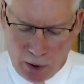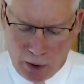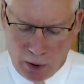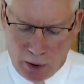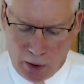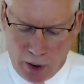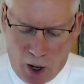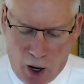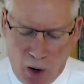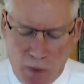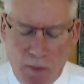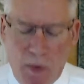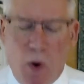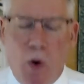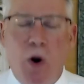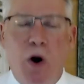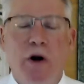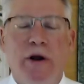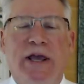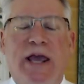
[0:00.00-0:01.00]
No
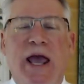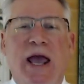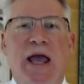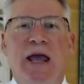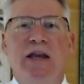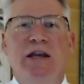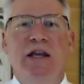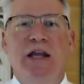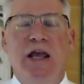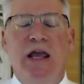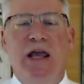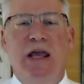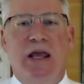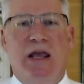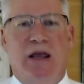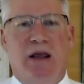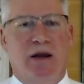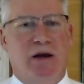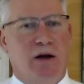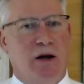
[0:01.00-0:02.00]
more can
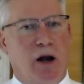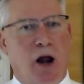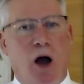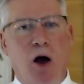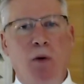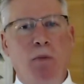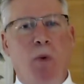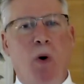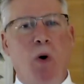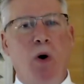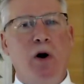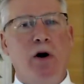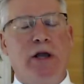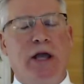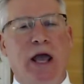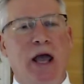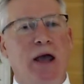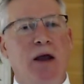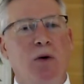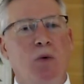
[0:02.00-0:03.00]
ye, no more
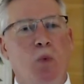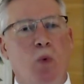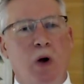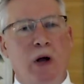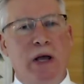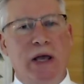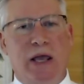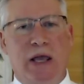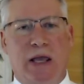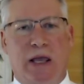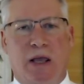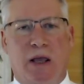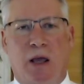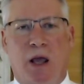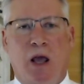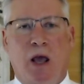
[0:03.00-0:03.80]
can we,